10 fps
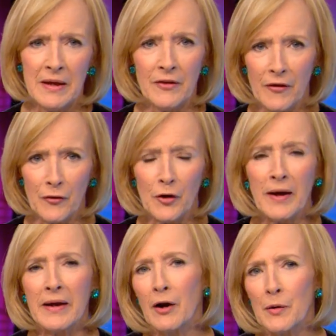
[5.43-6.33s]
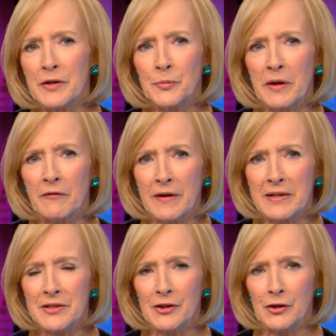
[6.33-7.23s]
The other night, Hari
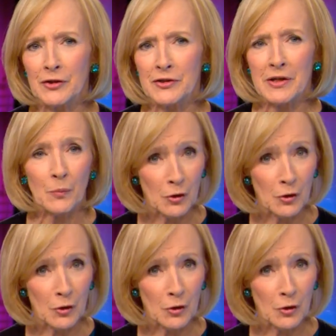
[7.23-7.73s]
Sreenivasan at,